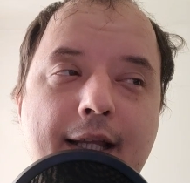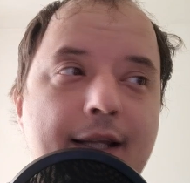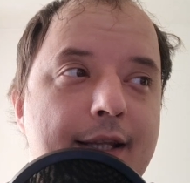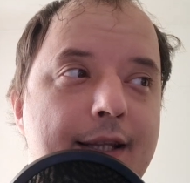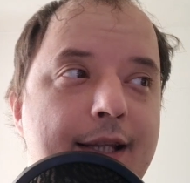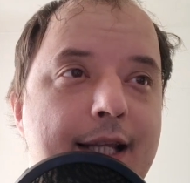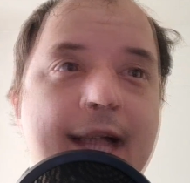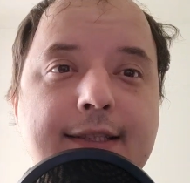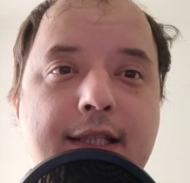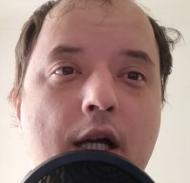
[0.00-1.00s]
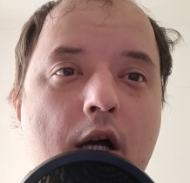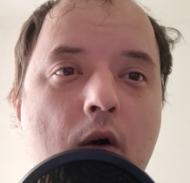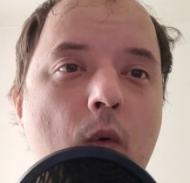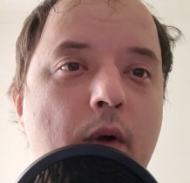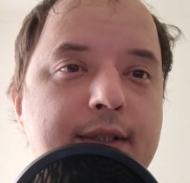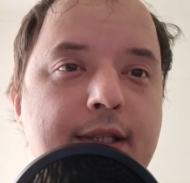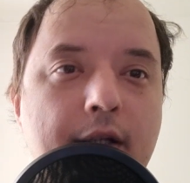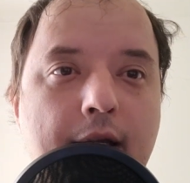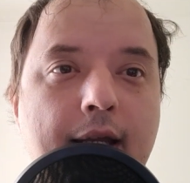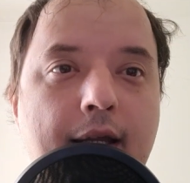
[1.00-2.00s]
and that's how it's
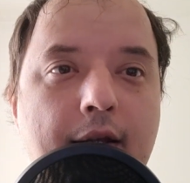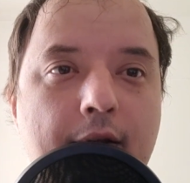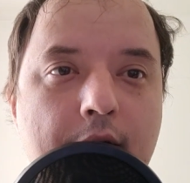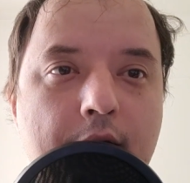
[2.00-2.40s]
gonna end.